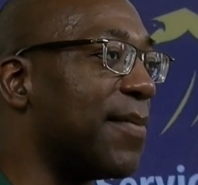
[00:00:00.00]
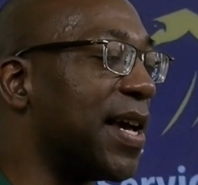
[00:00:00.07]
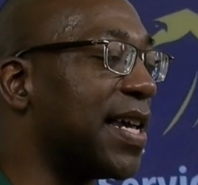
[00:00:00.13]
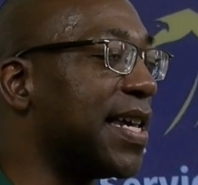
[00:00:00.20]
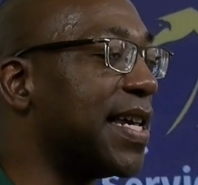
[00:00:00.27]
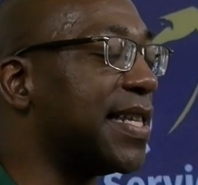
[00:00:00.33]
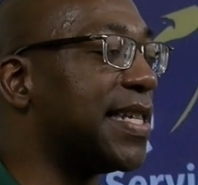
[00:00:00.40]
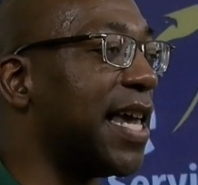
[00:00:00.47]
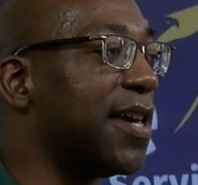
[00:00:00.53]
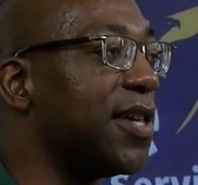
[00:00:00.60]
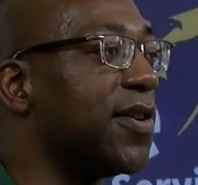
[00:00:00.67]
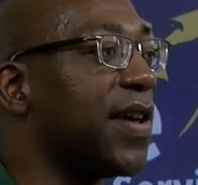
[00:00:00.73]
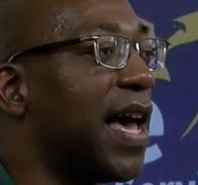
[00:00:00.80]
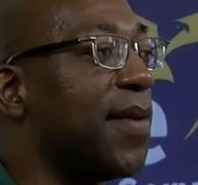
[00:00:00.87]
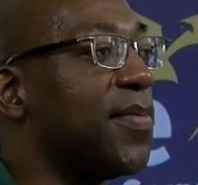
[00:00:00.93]
I can't tell
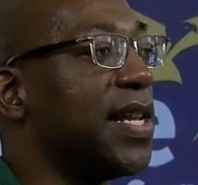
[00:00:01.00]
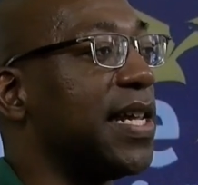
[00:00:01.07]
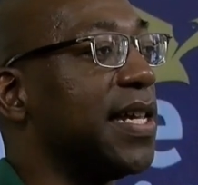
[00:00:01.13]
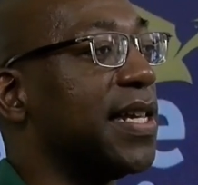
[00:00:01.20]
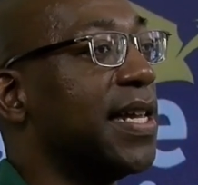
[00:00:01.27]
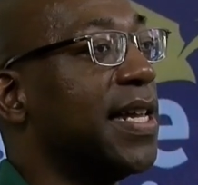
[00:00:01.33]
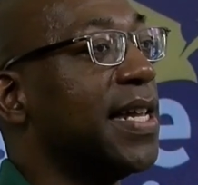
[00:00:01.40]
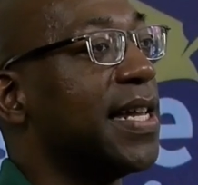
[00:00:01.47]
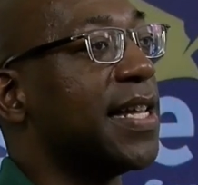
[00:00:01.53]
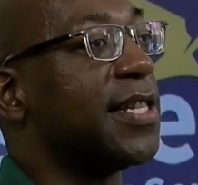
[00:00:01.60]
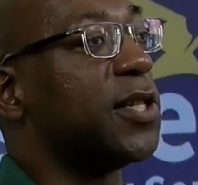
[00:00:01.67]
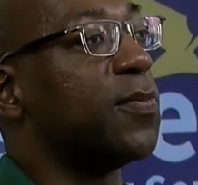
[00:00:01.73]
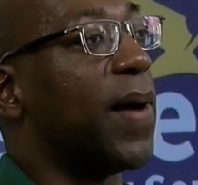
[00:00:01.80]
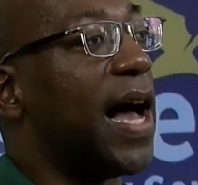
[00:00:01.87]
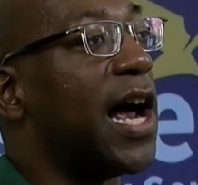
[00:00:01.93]
you how many
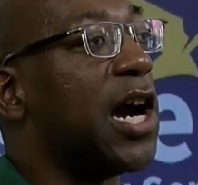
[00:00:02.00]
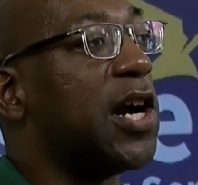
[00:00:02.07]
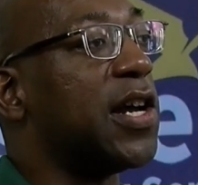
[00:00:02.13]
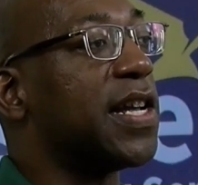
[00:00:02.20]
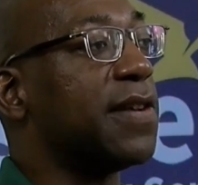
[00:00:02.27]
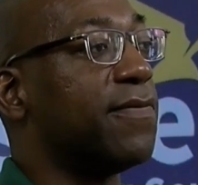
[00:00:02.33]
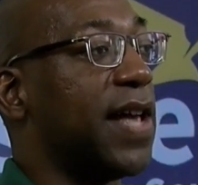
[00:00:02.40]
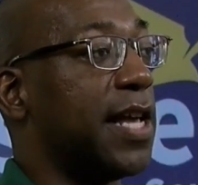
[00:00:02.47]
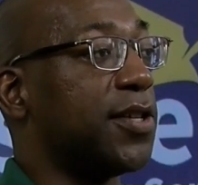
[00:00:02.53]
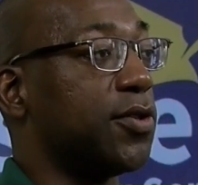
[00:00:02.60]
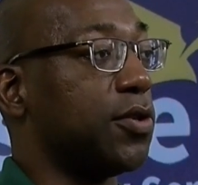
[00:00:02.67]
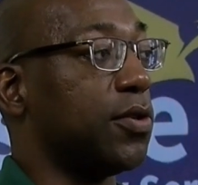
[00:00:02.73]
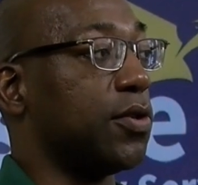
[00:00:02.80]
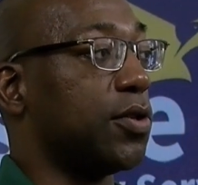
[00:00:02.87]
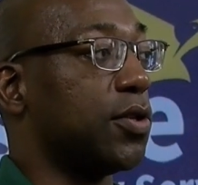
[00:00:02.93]
aspiring
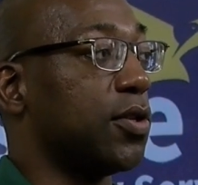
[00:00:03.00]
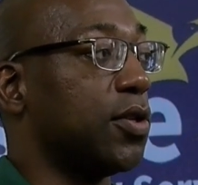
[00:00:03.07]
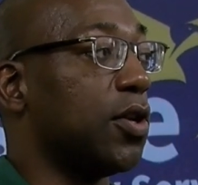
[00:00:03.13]
investors,